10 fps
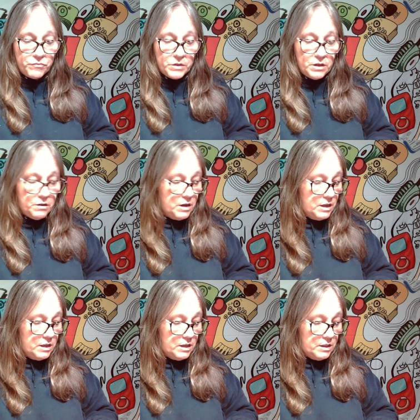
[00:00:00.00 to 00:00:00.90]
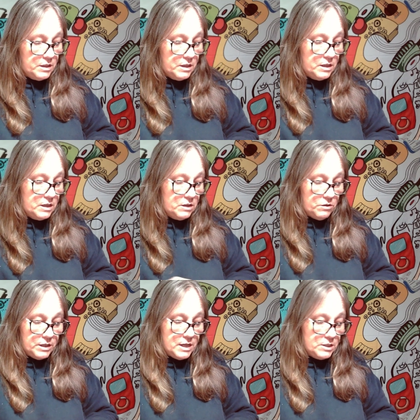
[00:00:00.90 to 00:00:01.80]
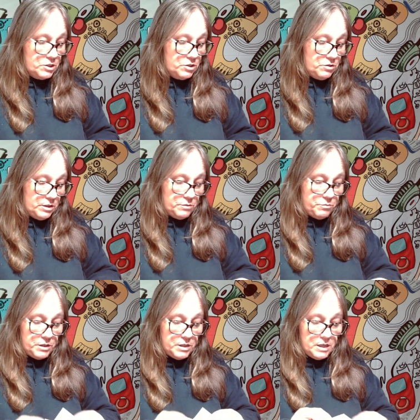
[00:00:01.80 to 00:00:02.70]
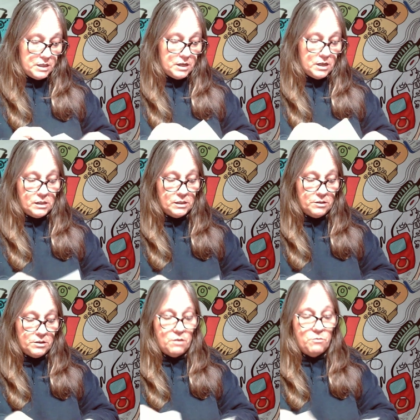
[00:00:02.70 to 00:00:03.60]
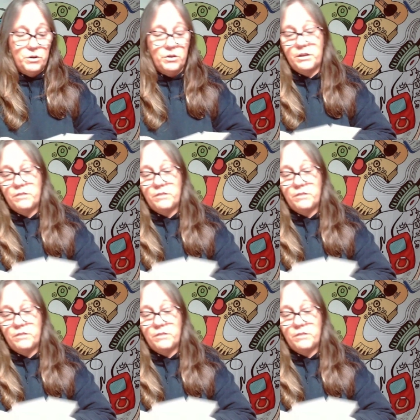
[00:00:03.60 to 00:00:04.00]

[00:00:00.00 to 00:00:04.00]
All right, and then, oh, I can't show these, but then I got, they're not real gift